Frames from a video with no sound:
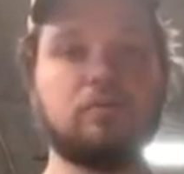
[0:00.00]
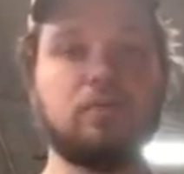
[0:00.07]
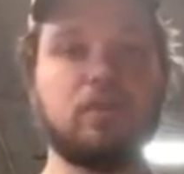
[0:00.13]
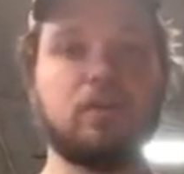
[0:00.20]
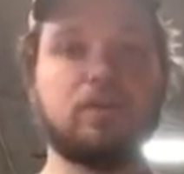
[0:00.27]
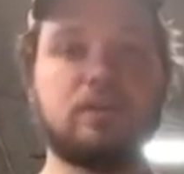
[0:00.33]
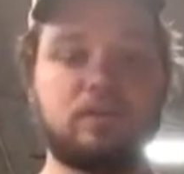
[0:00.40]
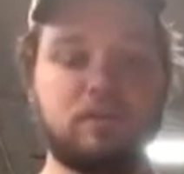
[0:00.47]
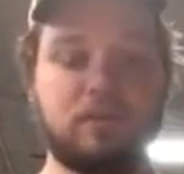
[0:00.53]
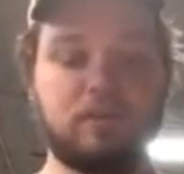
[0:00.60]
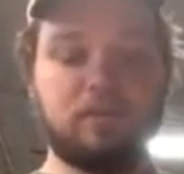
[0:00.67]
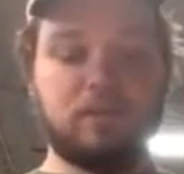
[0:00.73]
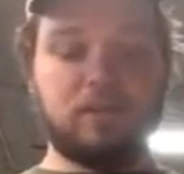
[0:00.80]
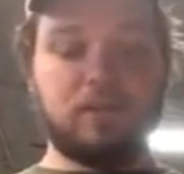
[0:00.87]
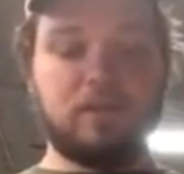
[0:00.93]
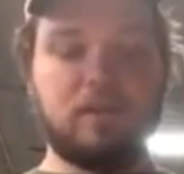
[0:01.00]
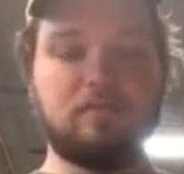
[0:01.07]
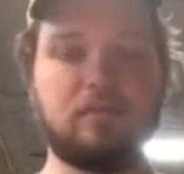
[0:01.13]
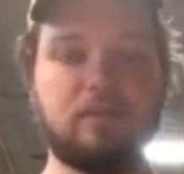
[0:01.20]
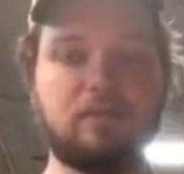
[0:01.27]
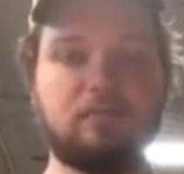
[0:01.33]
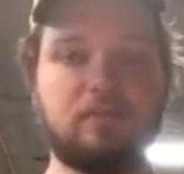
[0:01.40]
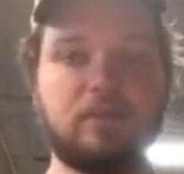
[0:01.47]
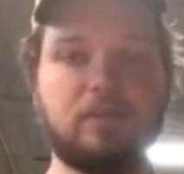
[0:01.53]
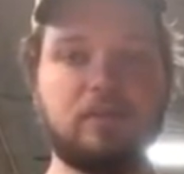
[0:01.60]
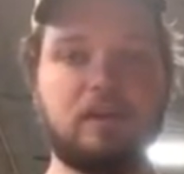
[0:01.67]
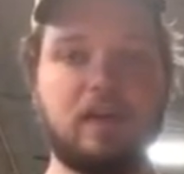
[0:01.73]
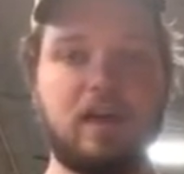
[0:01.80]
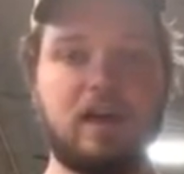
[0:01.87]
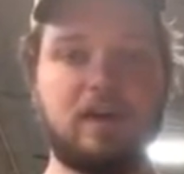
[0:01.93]
Bar nuts are going to be 10mm,
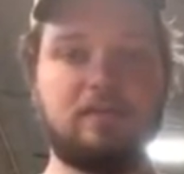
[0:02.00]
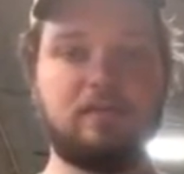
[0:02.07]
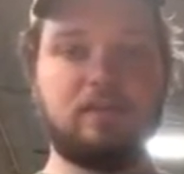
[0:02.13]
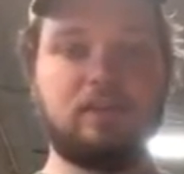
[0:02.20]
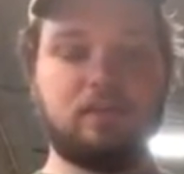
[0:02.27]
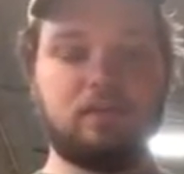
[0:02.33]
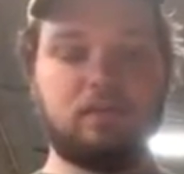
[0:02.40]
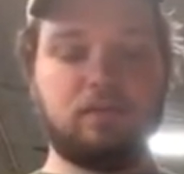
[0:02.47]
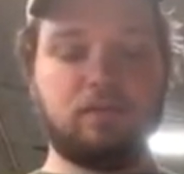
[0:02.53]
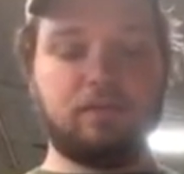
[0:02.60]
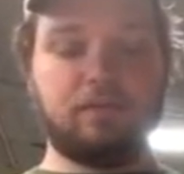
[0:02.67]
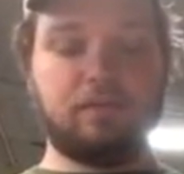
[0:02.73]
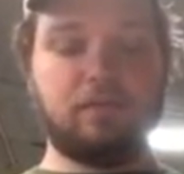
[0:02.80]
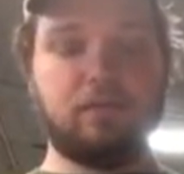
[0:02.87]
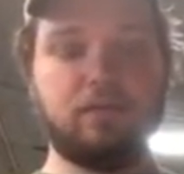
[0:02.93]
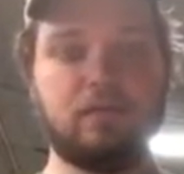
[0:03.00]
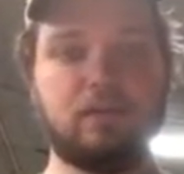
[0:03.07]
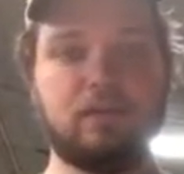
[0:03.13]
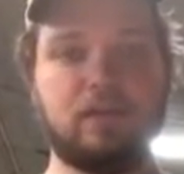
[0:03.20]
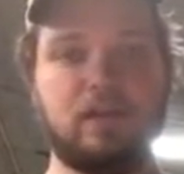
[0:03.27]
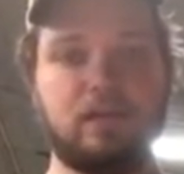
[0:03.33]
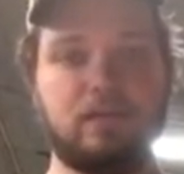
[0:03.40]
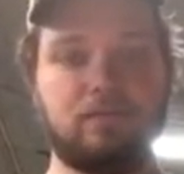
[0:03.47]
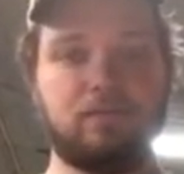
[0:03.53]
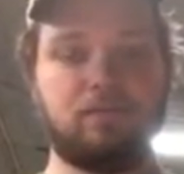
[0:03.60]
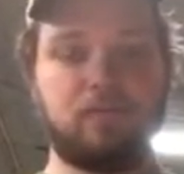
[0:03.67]
½ inch, or 3/4 socket.